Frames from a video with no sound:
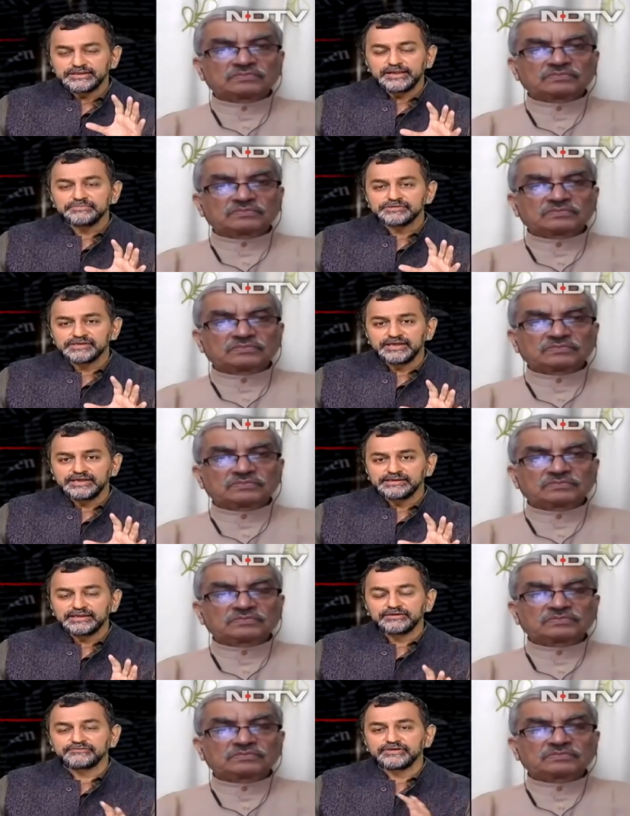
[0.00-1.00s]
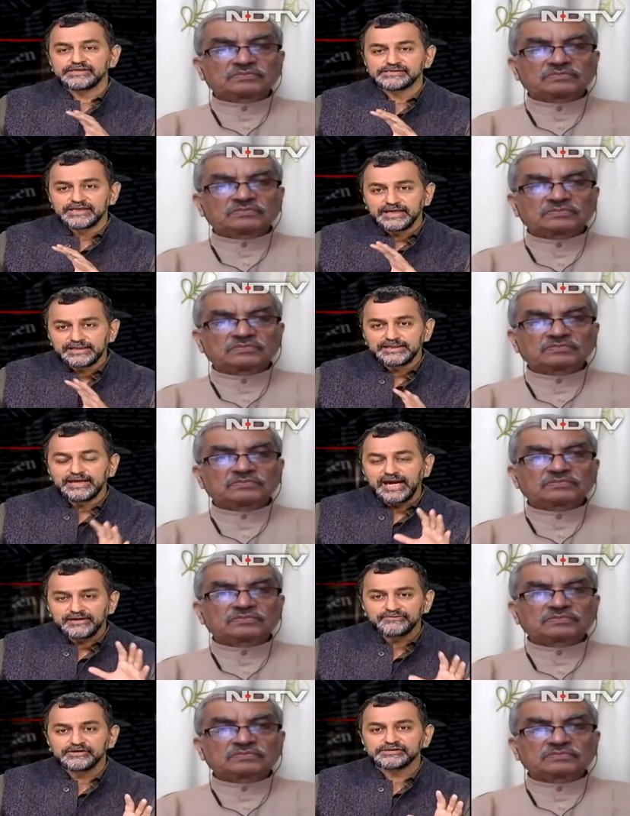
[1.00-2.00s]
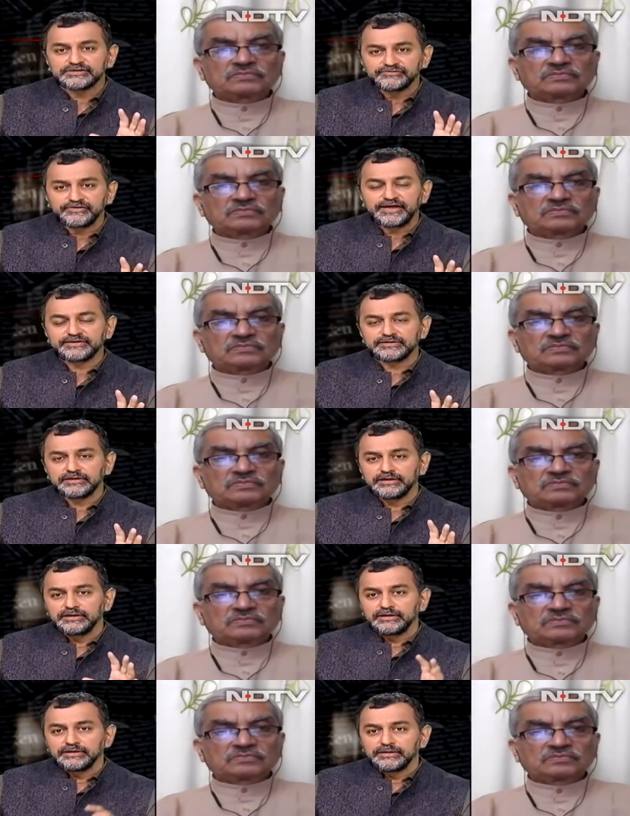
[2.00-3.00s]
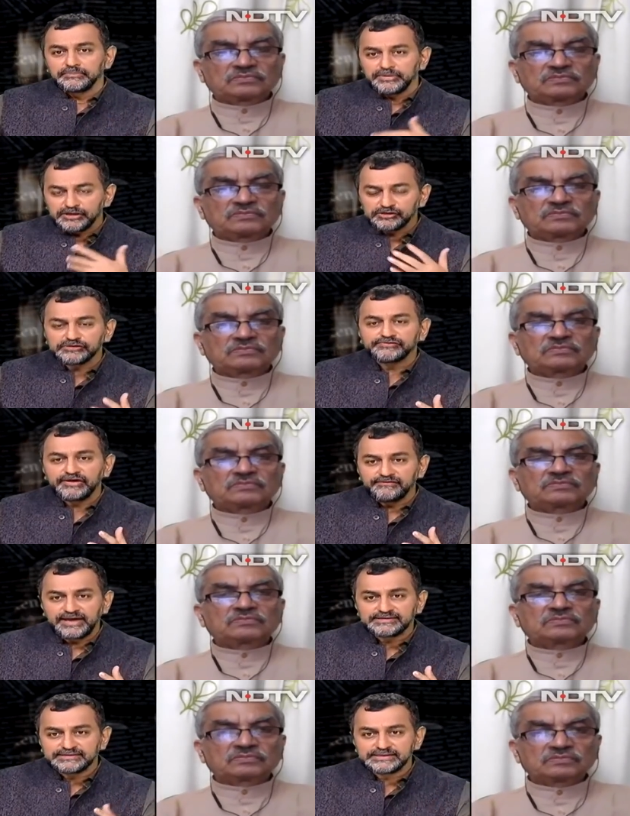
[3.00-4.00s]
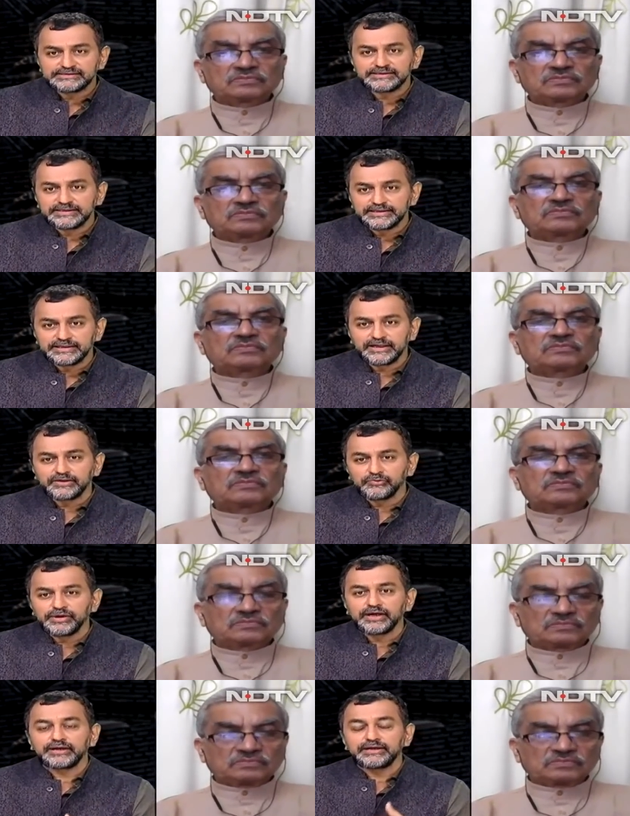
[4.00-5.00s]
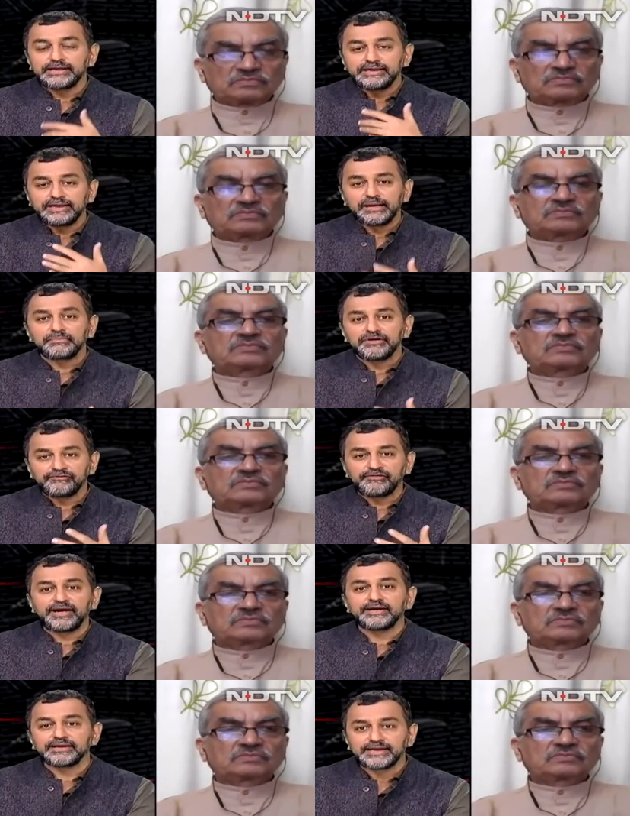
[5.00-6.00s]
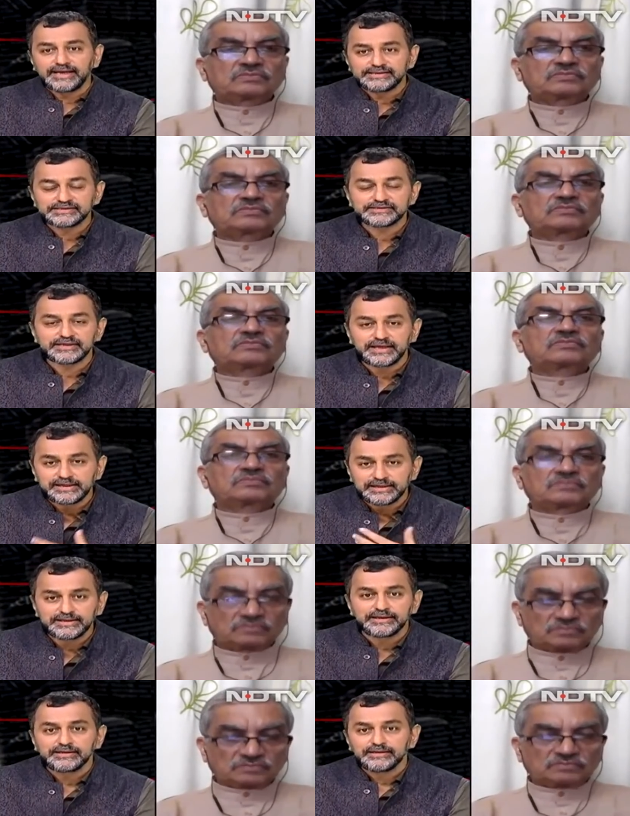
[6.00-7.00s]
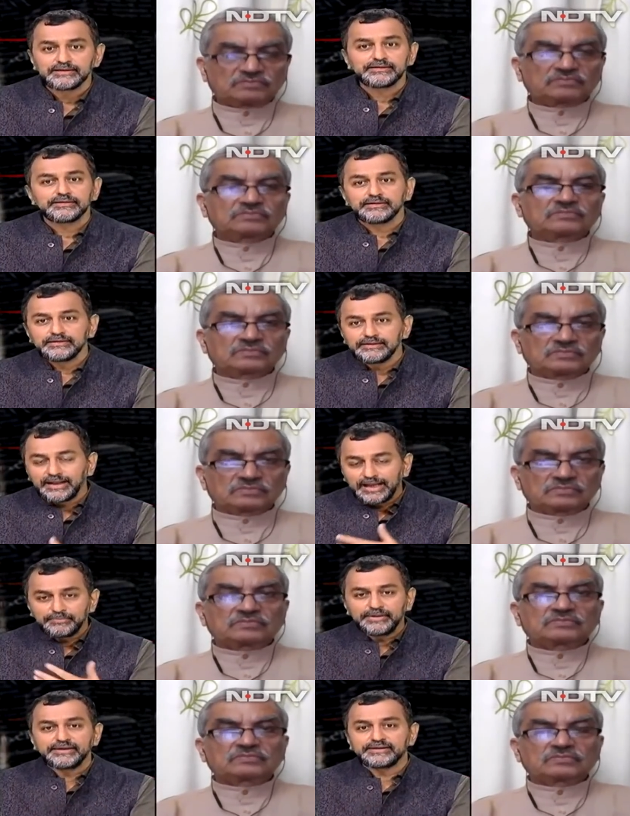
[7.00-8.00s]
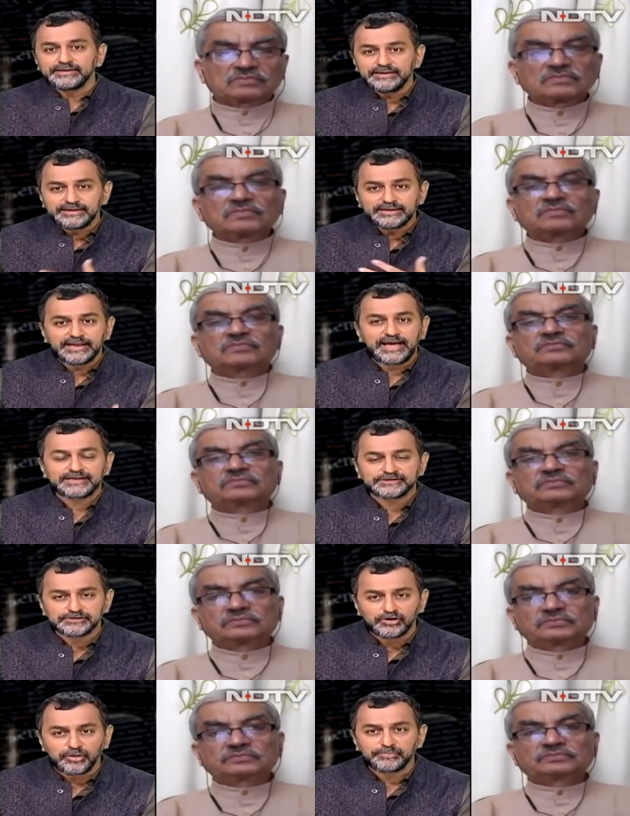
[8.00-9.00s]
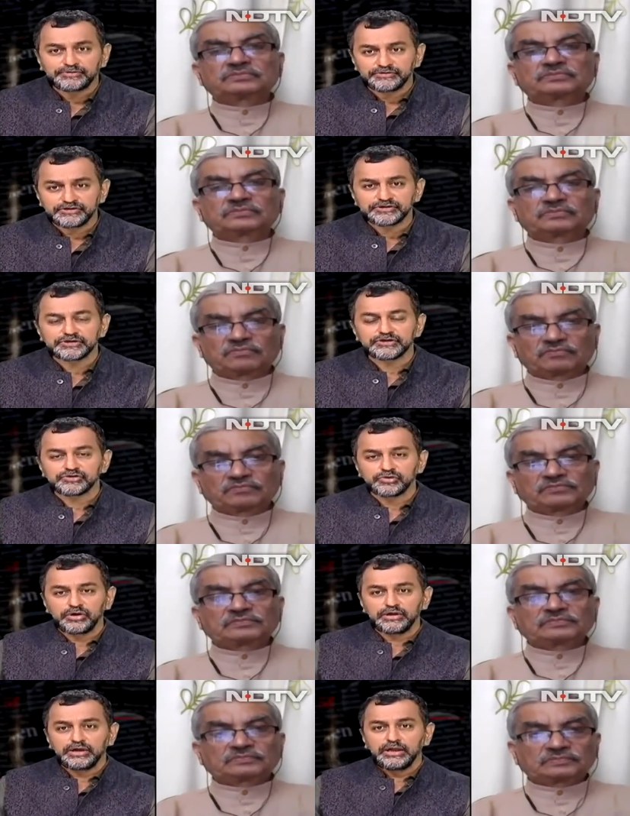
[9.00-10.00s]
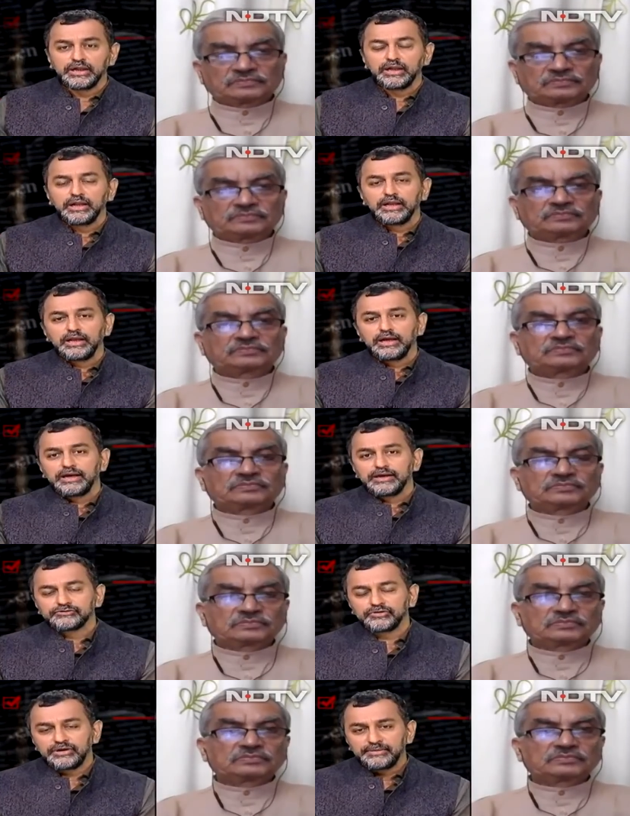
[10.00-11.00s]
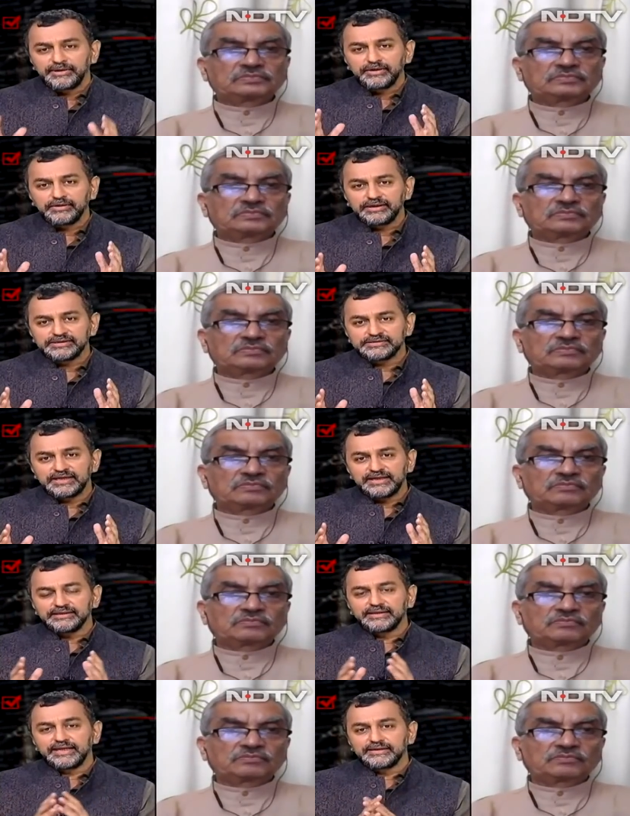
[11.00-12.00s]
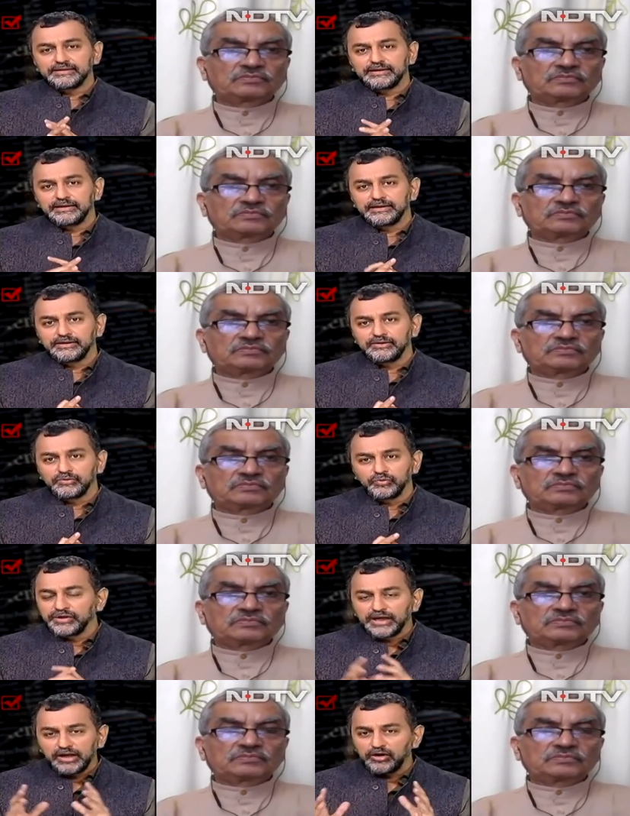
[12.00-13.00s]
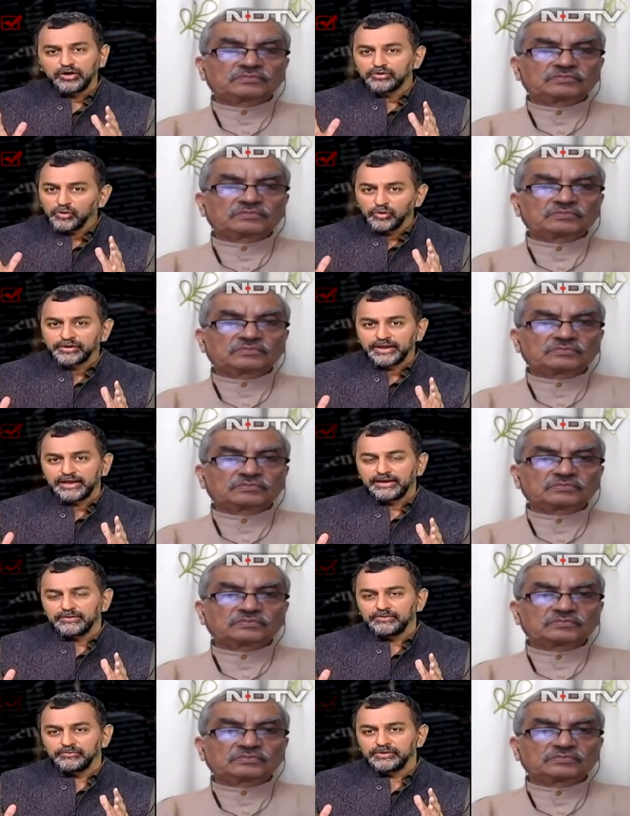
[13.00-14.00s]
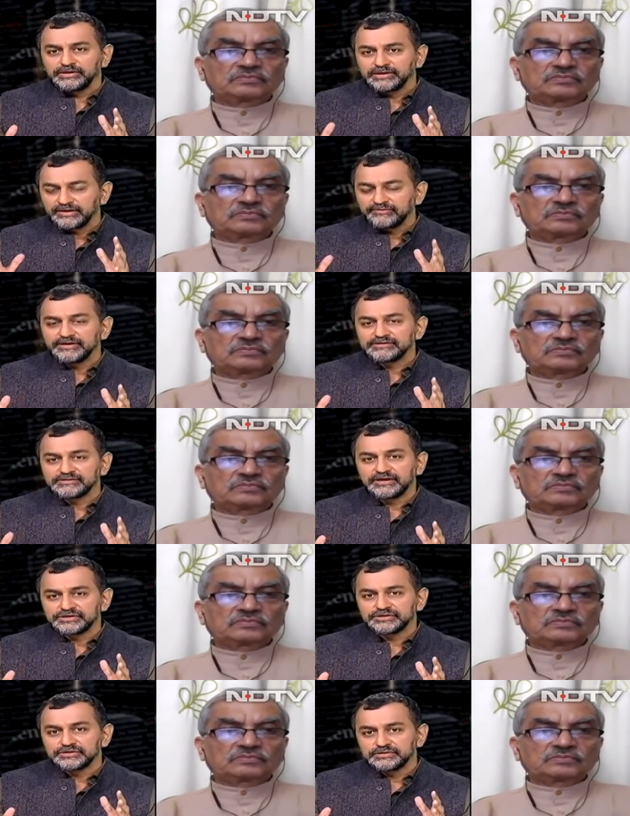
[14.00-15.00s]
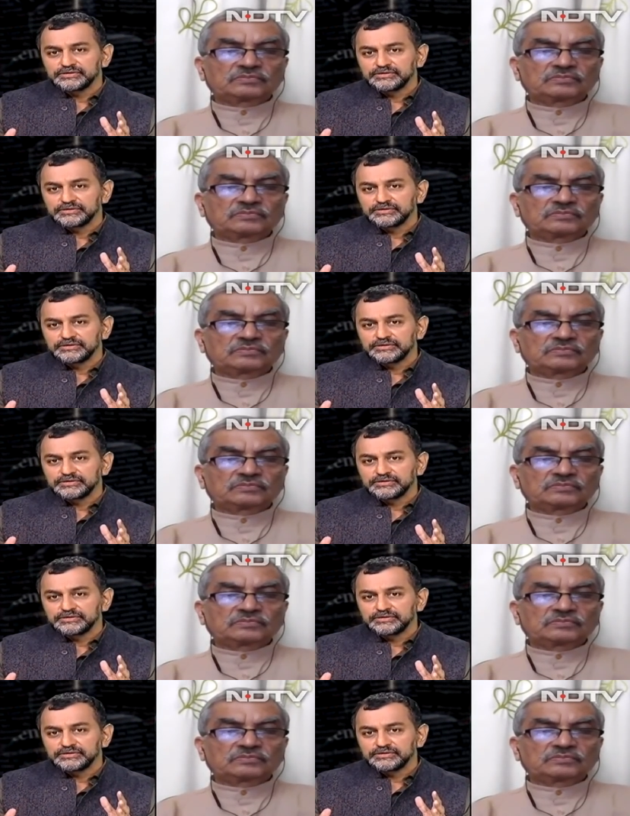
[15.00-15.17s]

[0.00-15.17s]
Speaker 1: them saying that if there's any adverse effect because of our vaccines in India, we are indemnified against any liability, legal action, compensation and so on. So, am I to understand it that we are not okay with giving such